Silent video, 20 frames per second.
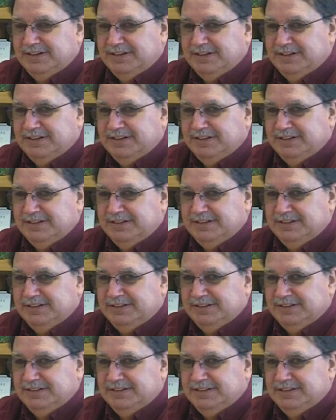
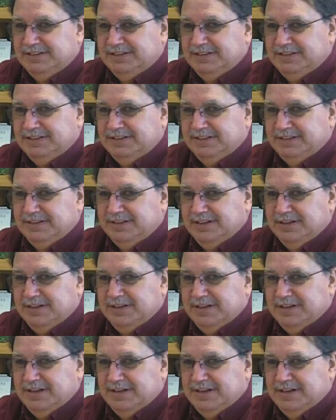
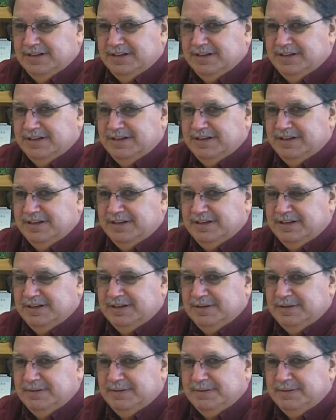
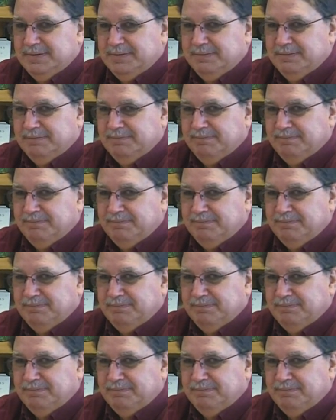No words are spoken by the person on screen.